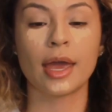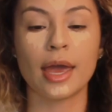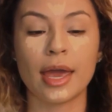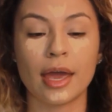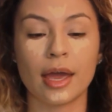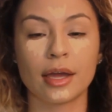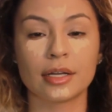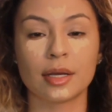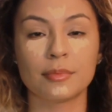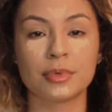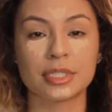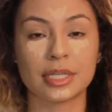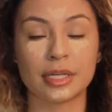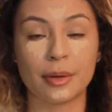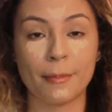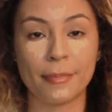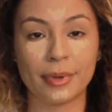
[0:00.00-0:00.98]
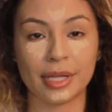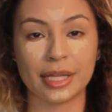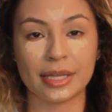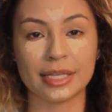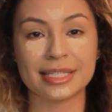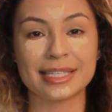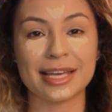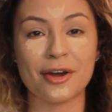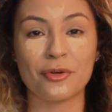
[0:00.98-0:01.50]
And I'm just going to blend
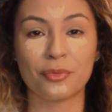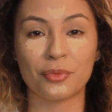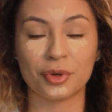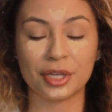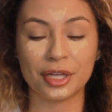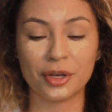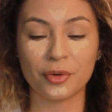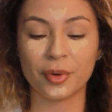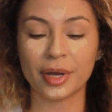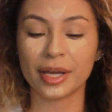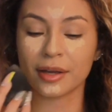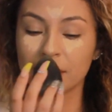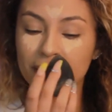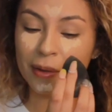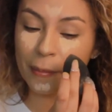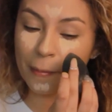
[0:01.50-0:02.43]
this out really quick.